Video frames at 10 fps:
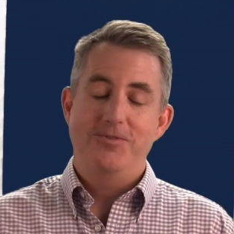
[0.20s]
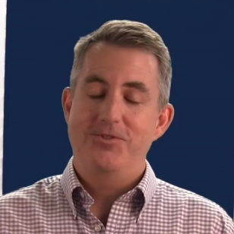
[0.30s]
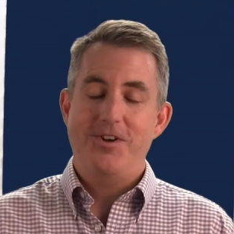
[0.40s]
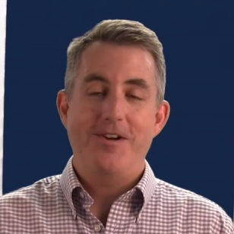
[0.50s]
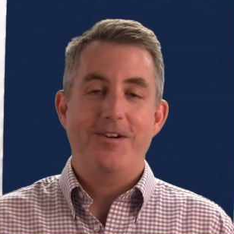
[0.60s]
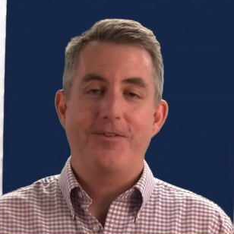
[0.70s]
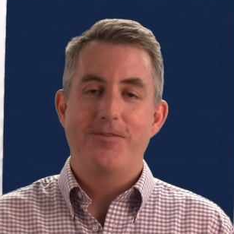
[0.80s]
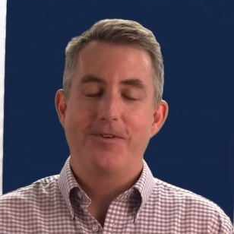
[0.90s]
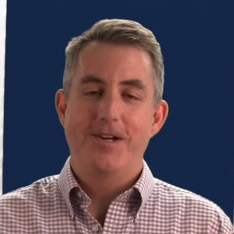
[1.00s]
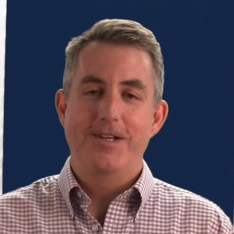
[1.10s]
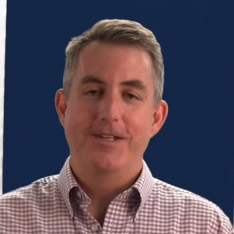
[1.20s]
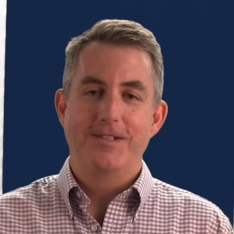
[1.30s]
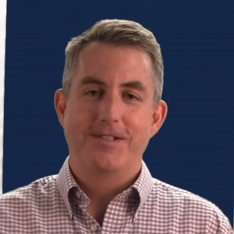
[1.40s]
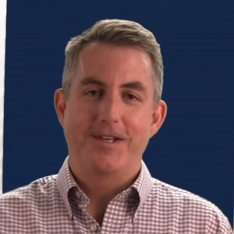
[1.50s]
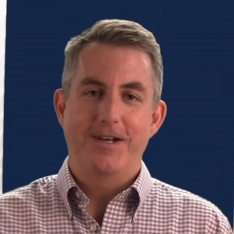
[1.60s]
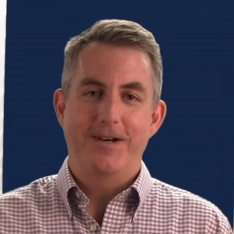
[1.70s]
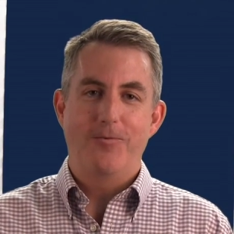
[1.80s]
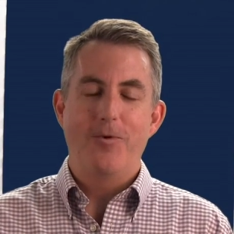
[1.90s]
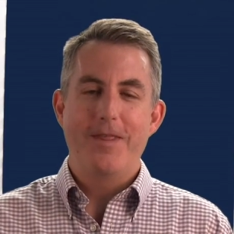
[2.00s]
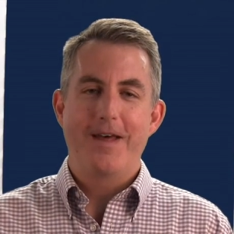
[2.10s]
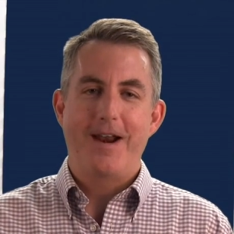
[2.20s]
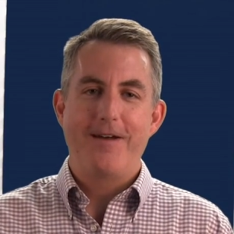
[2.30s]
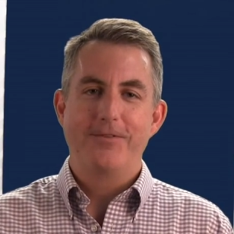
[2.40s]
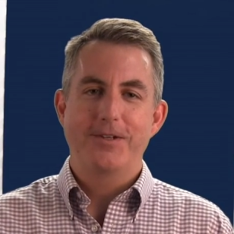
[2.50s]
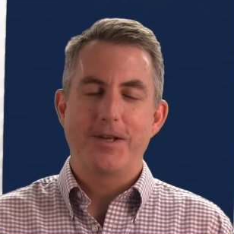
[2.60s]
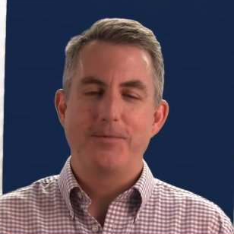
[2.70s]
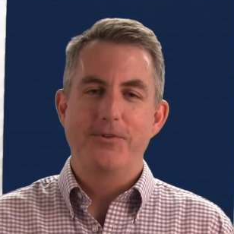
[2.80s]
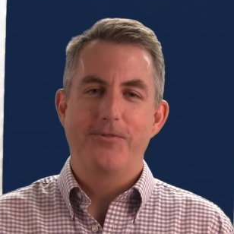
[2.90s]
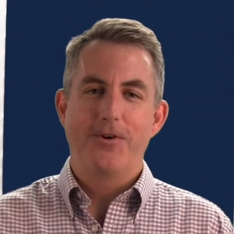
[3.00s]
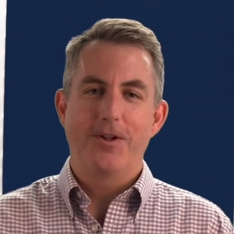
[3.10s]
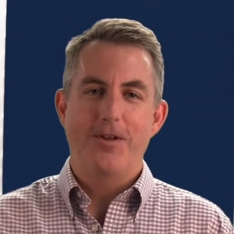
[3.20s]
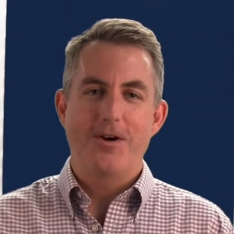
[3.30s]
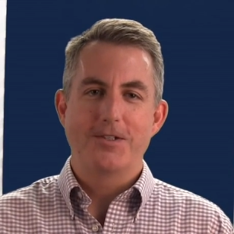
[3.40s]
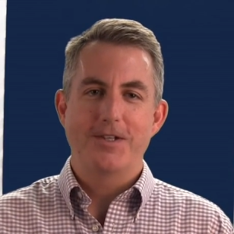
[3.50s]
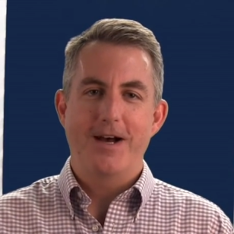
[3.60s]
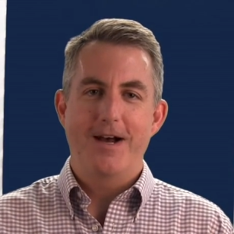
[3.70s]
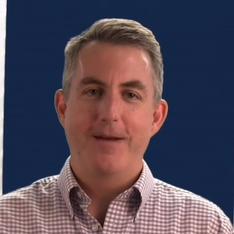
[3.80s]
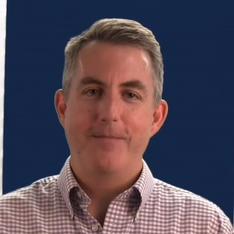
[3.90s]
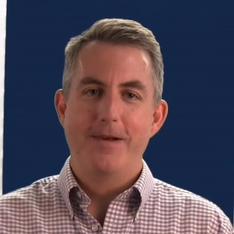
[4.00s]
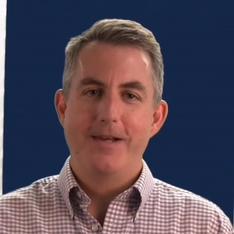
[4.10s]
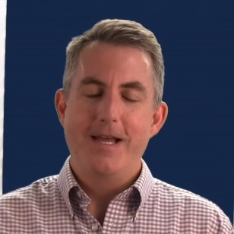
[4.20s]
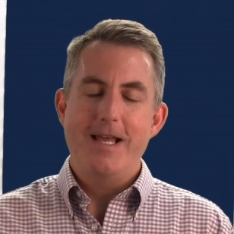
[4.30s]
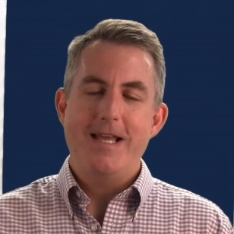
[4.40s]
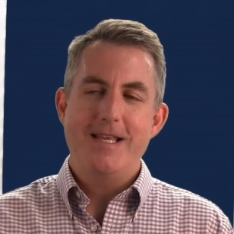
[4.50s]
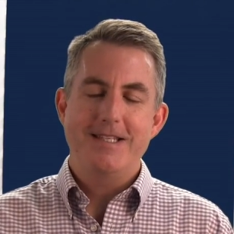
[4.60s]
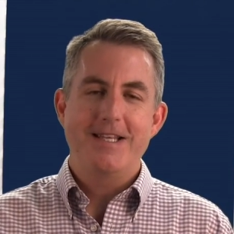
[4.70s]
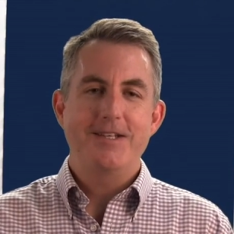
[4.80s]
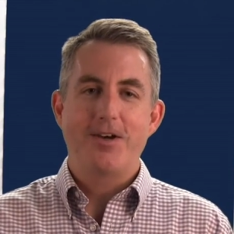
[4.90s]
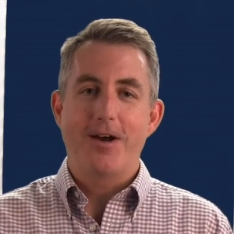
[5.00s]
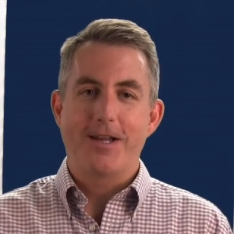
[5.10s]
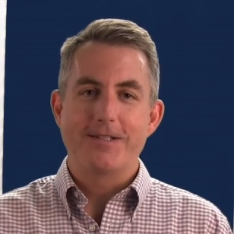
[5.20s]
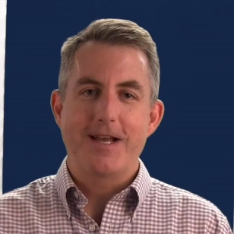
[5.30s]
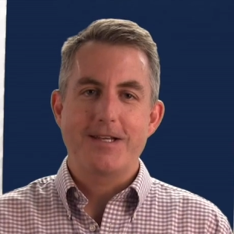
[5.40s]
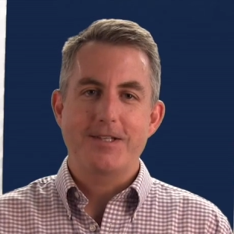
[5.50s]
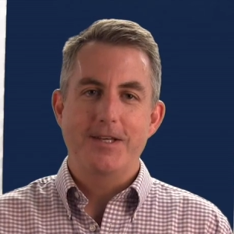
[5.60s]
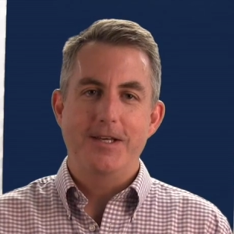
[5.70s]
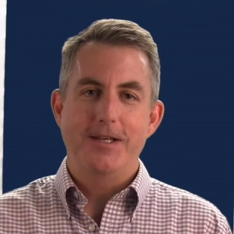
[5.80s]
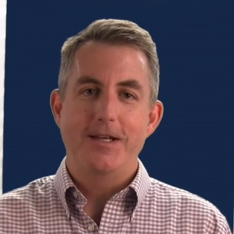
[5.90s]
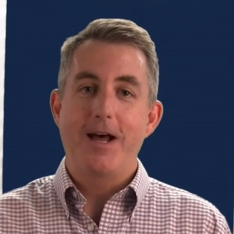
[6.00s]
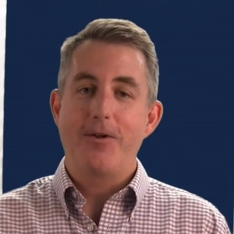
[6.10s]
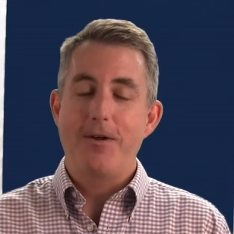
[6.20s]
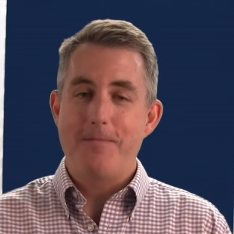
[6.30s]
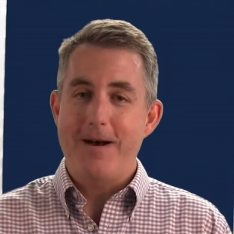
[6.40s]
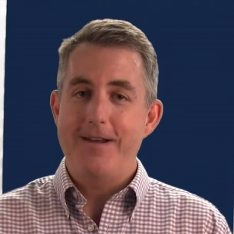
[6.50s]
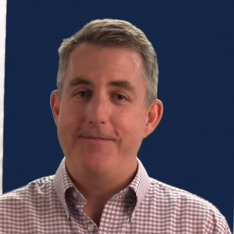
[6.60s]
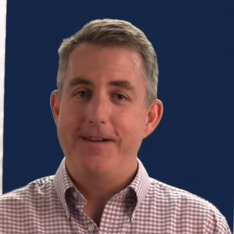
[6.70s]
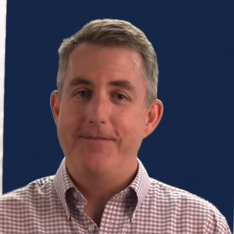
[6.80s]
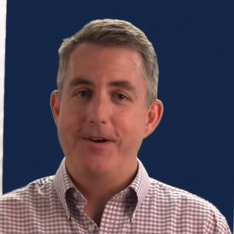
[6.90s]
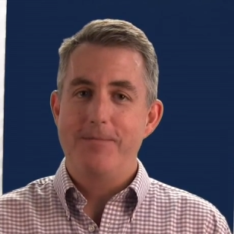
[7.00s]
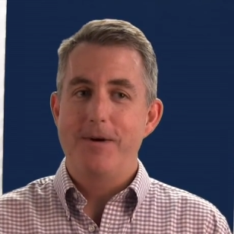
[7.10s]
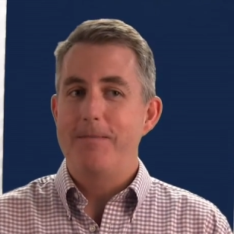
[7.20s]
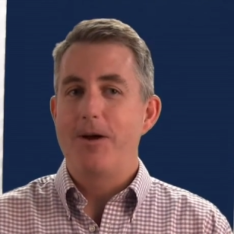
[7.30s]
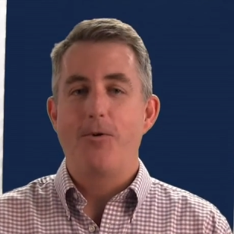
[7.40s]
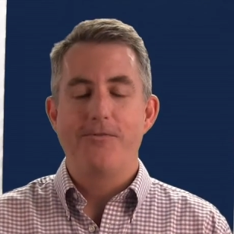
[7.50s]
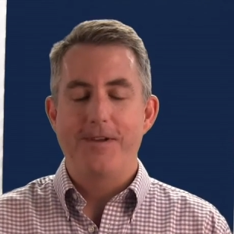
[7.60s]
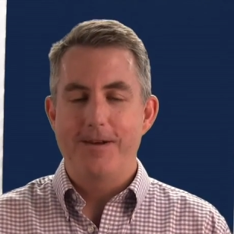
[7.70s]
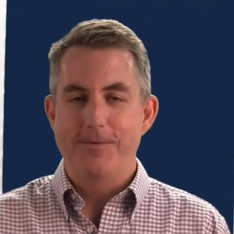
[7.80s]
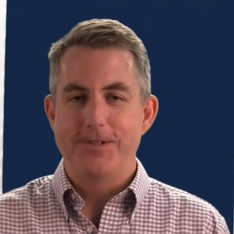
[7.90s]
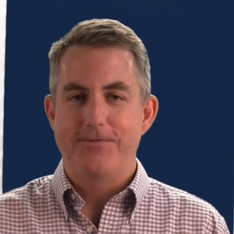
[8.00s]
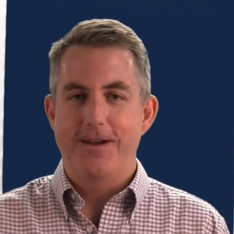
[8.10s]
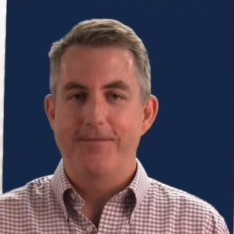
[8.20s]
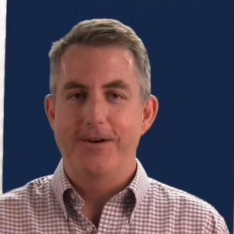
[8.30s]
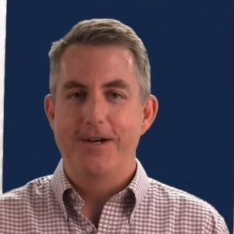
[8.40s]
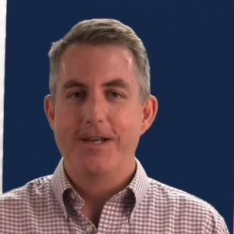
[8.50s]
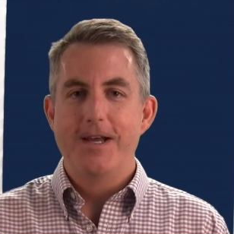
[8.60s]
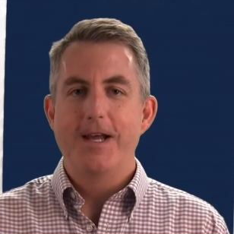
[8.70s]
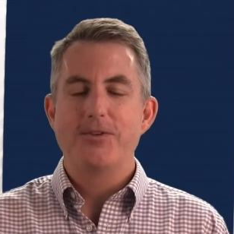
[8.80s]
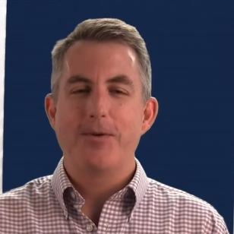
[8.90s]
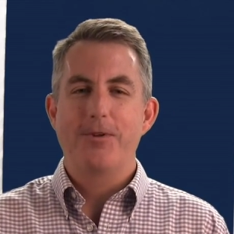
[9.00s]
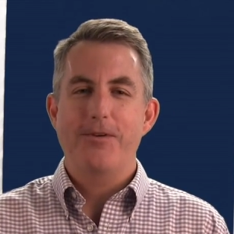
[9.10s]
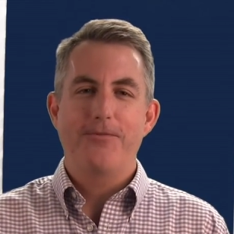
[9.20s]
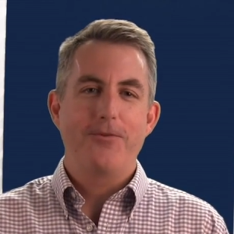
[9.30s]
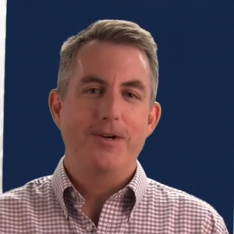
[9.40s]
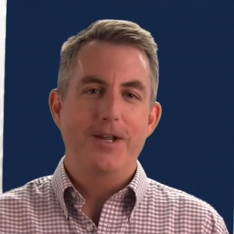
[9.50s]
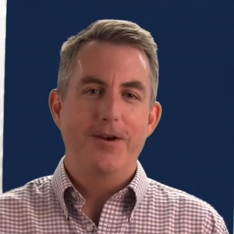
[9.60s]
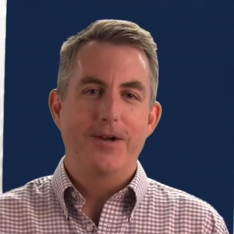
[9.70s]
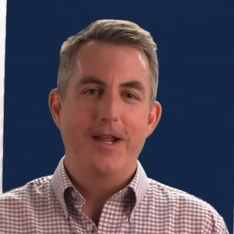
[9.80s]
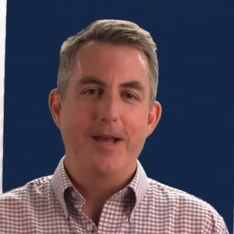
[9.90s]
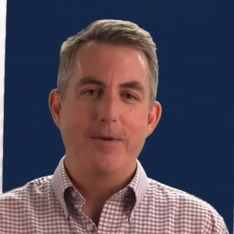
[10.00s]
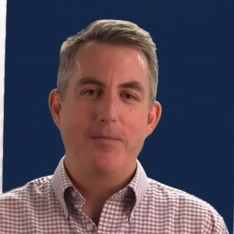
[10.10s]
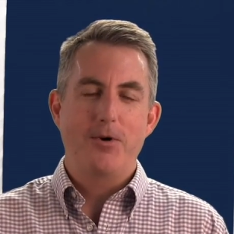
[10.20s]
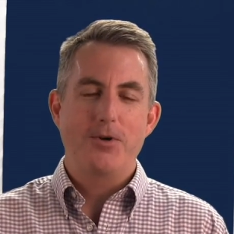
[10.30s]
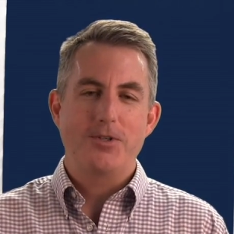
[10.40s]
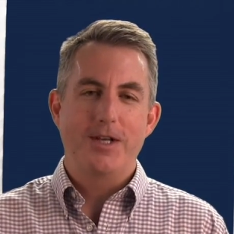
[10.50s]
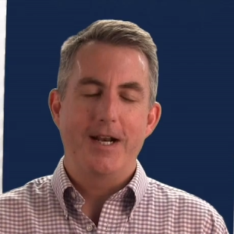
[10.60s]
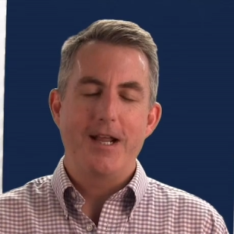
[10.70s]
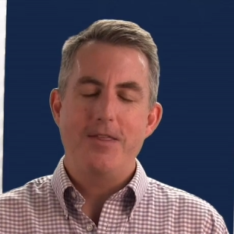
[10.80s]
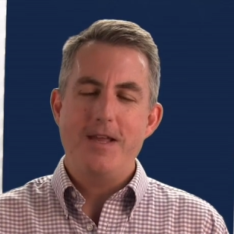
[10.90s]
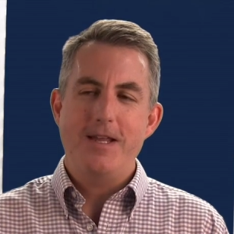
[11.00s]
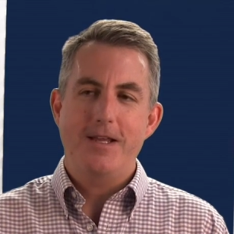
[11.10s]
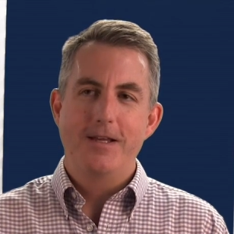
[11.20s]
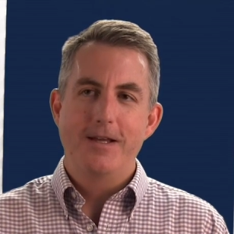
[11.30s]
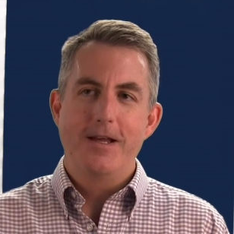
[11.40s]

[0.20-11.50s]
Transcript: Shawn Achor is uh, one that I've looked up to for a long time. His TED Talk is actually not only my favorite, but my whole family's favorite. And so I'm looking forward to hearing him in person. And I think